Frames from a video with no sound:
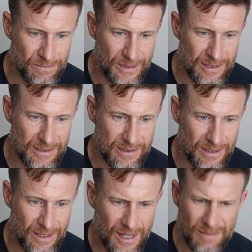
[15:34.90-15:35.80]
but
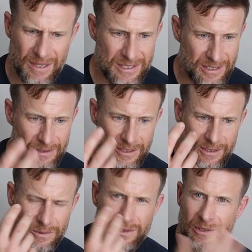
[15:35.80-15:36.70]
basically
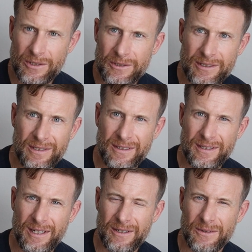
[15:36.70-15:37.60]
a really long
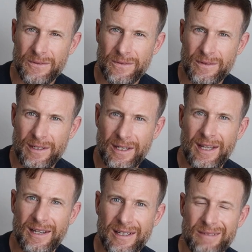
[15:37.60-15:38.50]
kind of
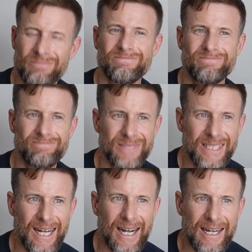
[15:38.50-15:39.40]
head,
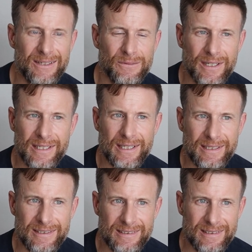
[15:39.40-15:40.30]
kind of like, I
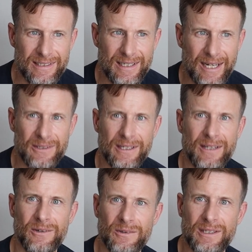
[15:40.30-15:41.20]
guess, an
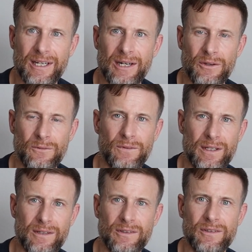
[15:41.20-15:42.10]
alligator, then kind of the
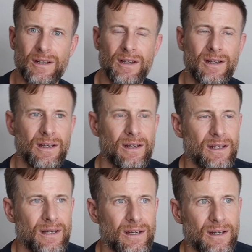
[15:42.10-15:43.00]
fins
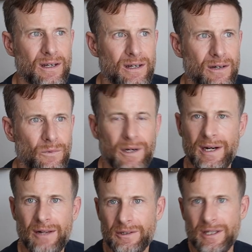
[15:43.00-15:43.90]
where
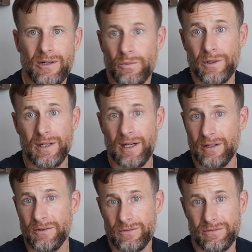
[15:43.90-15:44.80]
an alligator would
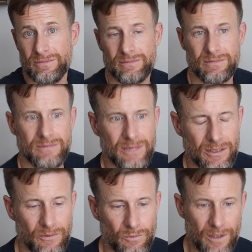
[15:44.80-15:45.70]
have,
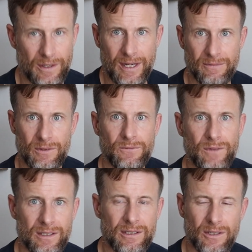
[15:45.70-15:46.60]
where they have their
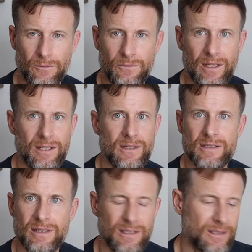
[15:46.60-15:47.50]
feet,
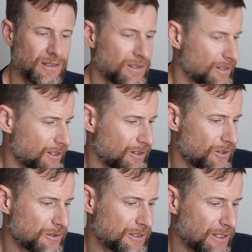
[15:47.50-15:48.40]
fins and then
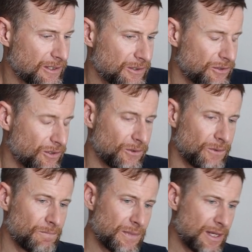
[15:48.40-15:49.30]
long tails. So